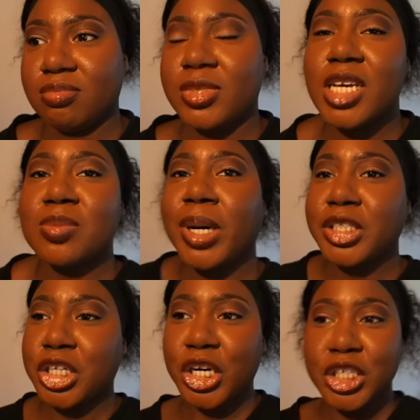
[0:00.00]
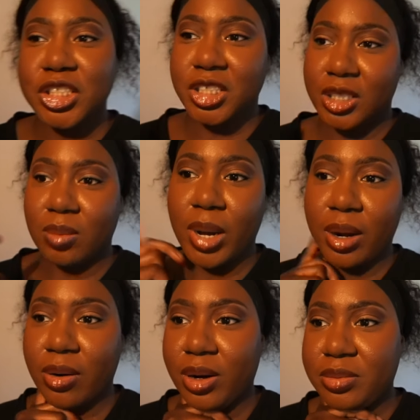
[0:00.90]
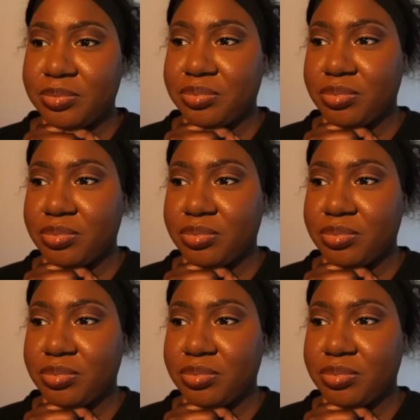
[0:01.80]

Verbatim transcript: That's my church in the background.